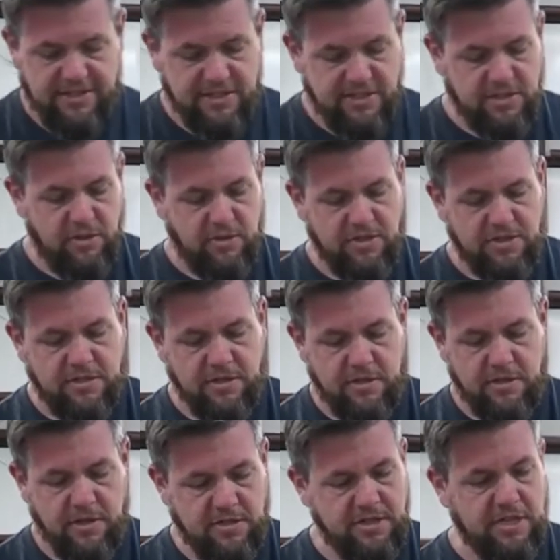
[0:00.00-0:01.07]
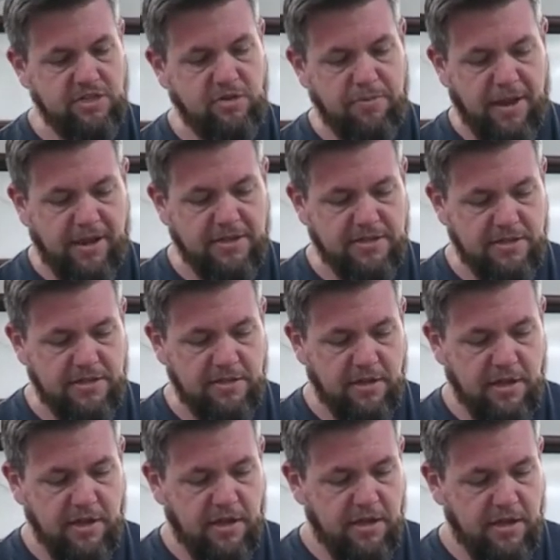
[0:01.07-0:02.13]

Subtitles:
access to his extra magazine.